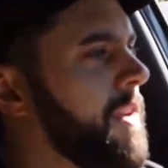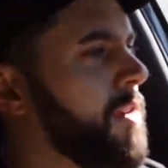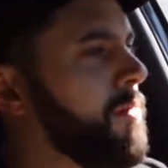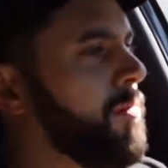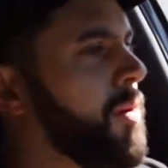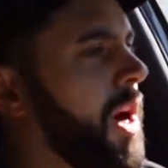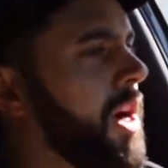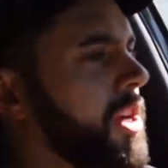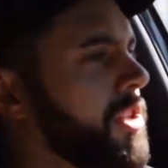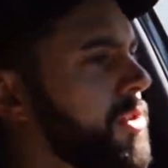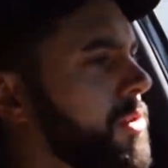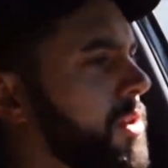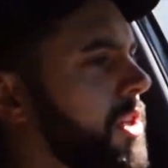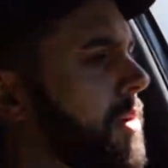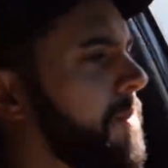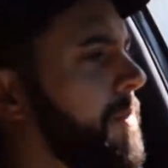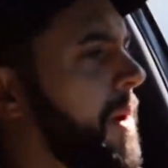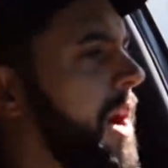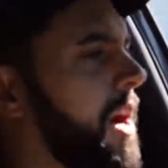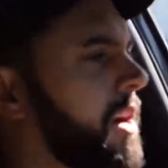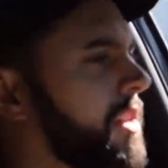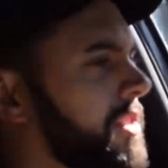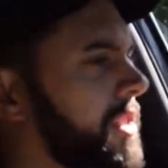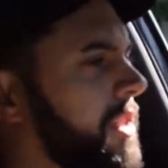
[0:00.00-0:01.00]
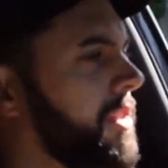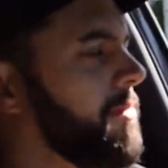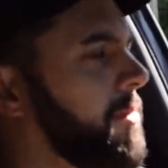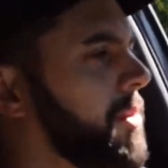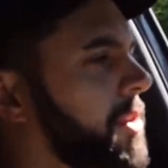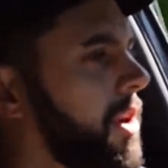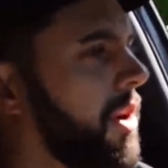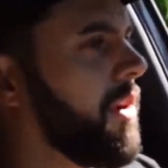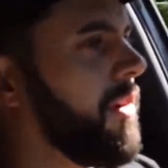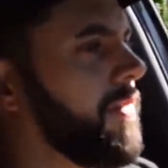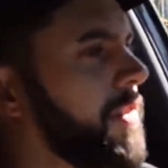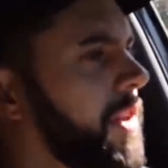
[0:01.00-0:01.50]
probably do a comparison
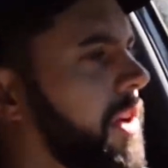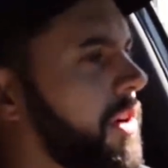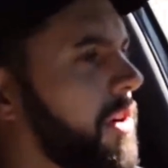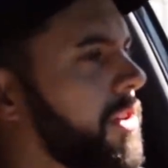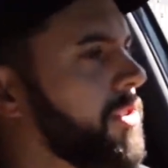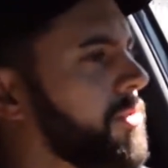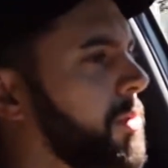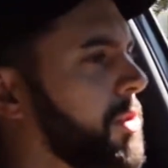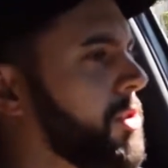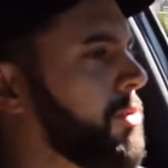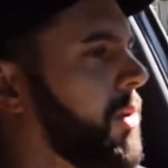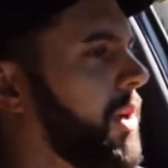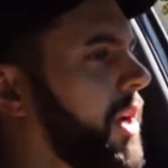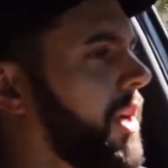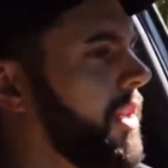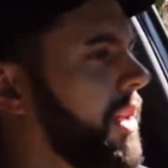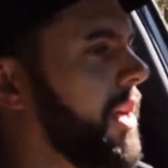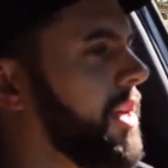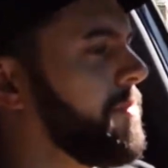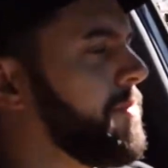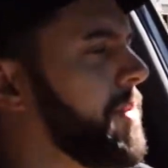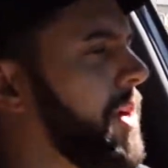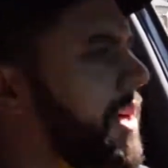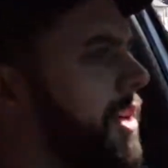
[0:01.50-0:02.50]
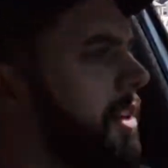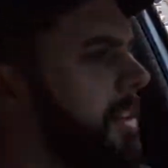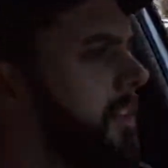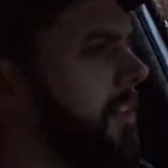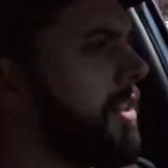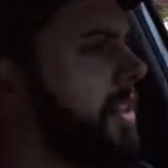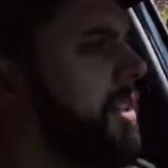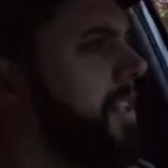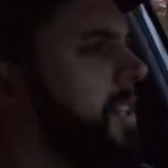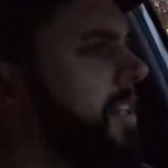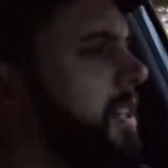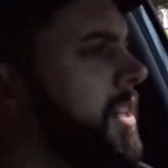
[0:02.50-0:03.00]
of those, which one I like better.
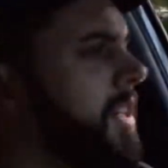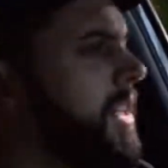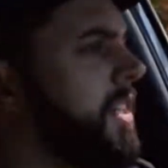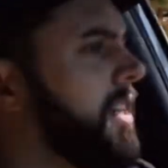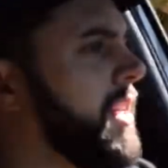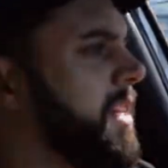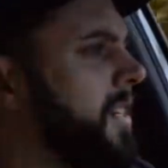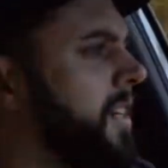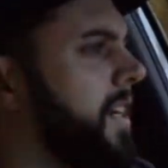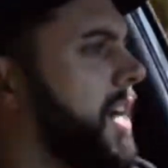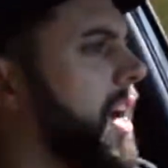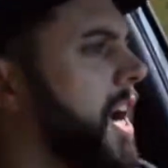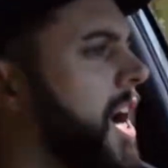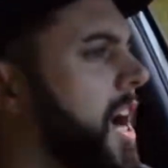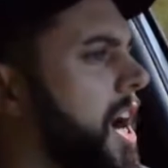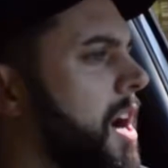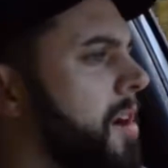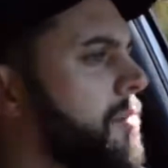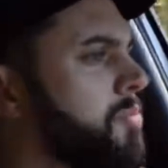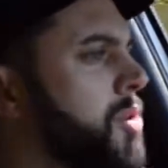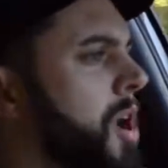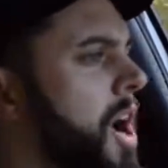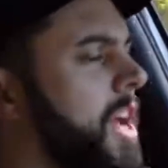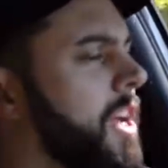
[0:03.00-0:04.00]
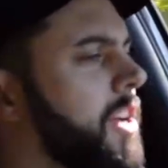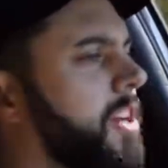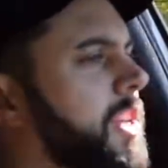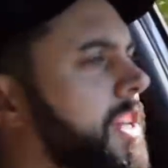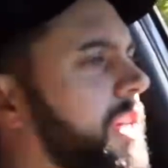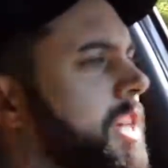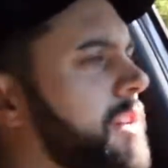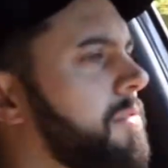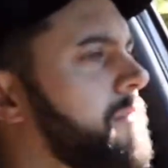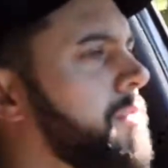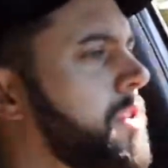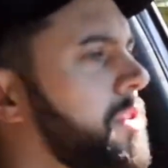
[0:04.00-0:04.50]
Probably going
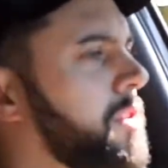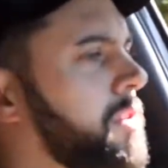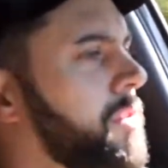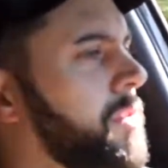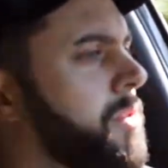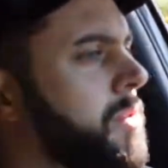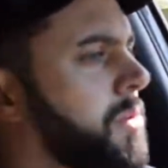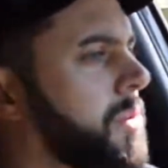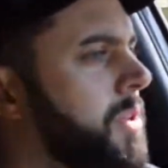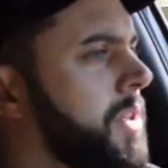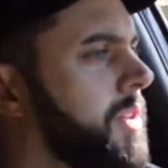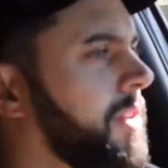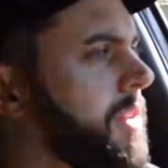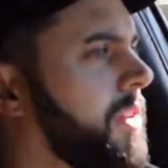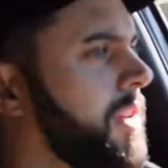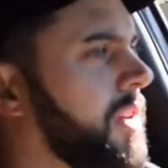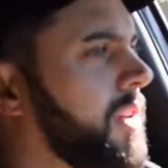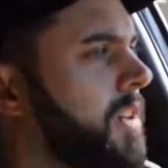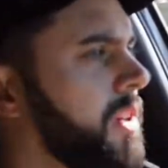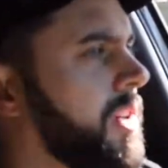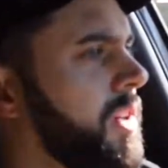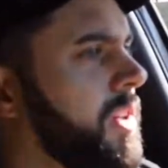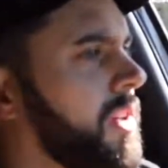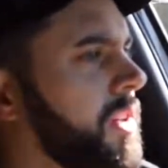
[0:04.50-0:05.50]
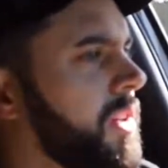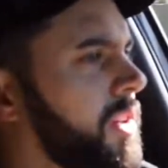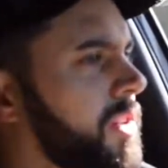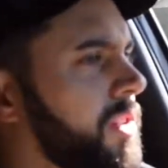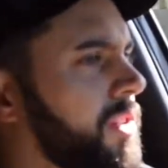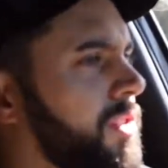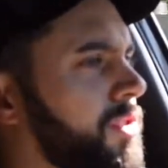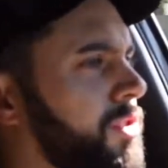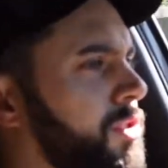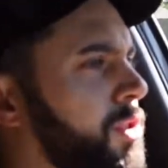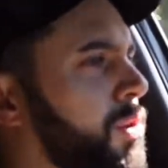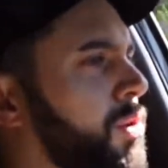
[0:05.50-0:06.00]
to give you
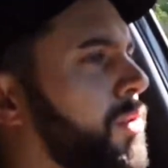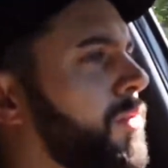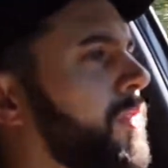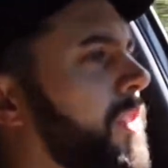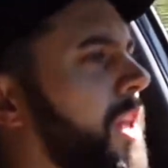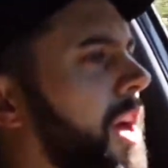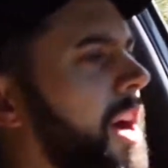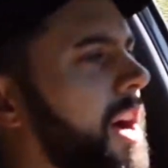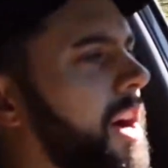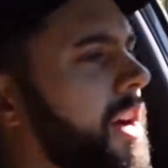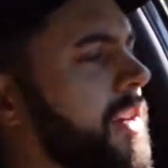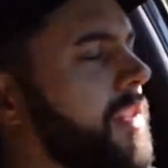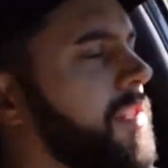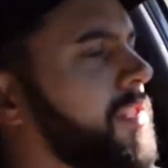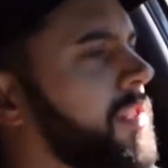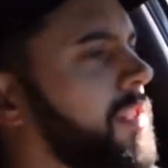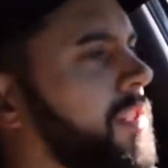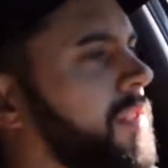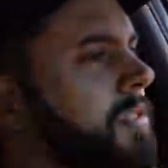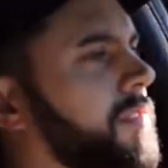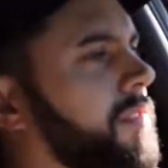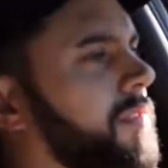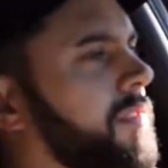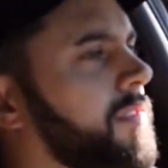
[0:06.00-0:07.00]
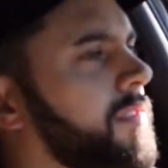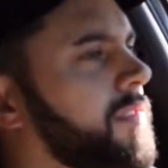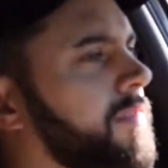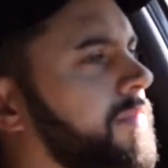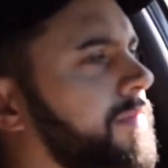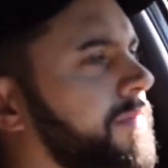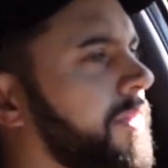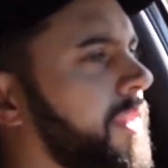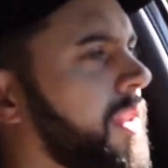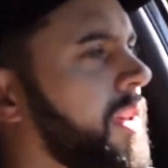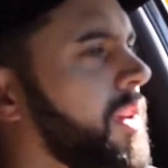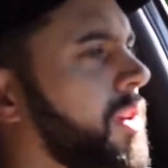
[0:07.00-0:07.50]
2 vlogs.
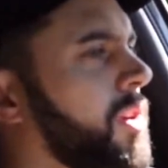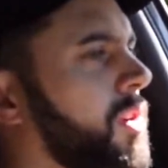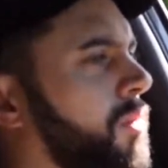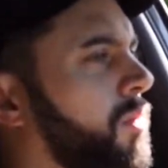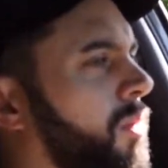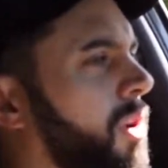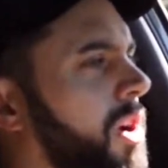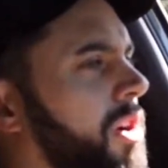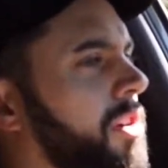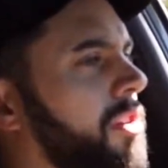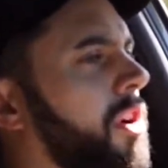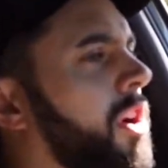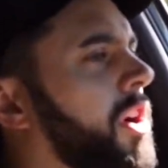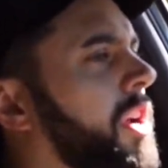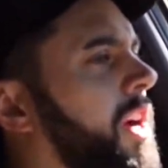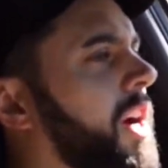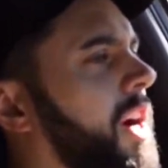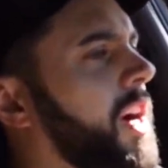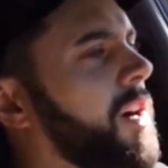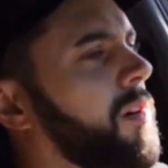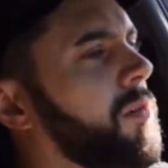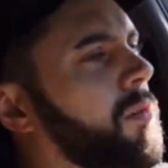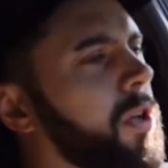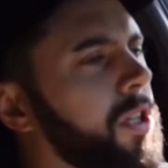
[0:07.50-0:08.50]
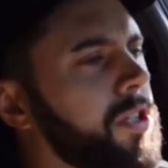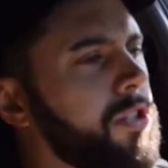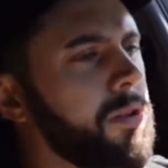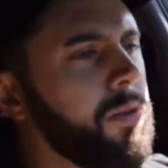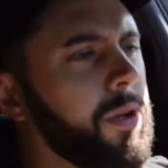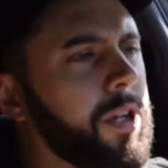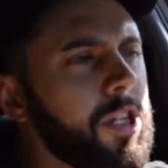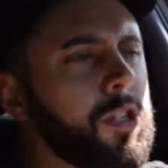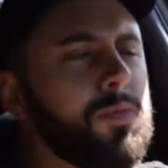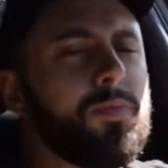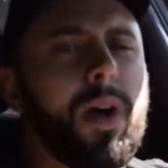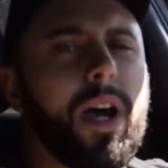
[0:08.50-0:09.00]
One on what to
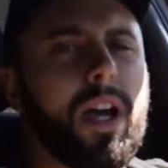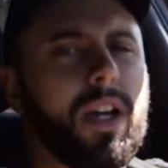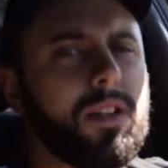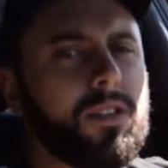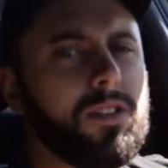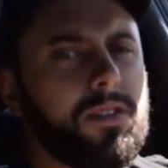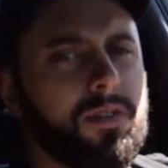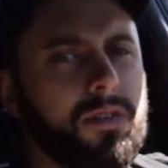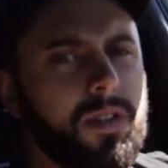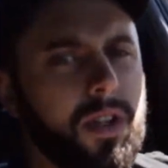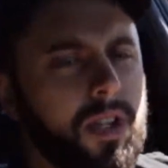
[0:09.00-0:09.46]
expect